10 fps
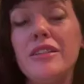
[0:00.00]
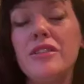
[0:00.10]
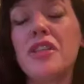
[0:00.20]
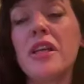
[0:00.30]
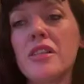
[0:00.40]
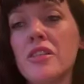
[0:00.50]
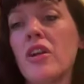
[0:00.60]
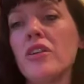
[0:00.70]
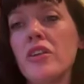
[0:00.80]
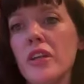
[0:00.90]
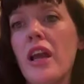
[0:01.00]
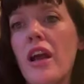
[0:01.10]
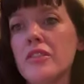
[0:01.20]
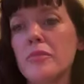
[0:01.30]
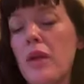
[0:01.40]
chances are you're going to
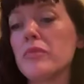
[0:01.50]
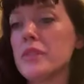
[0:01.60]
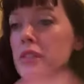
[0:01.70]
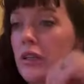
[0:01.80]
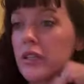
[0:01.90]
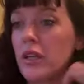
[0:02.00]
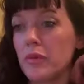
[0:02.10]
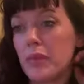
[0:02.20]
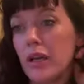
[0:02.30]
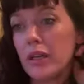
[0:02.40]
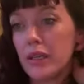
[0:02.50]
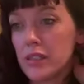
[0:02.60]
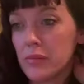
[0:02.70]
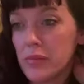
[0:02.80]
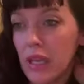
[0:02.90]
have to probably suck it up and buy a
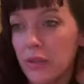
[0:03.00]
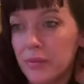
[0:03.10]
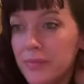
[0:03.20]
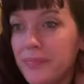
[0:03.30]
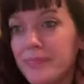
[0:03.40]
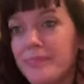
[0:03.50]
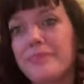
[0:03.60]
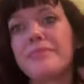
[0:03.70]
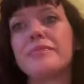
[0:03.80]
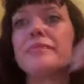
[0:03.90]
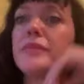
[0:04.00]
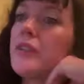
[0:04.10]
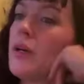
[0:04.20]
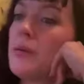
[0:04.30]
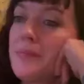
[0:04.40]
custom saddle, you
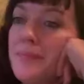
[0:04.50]
know,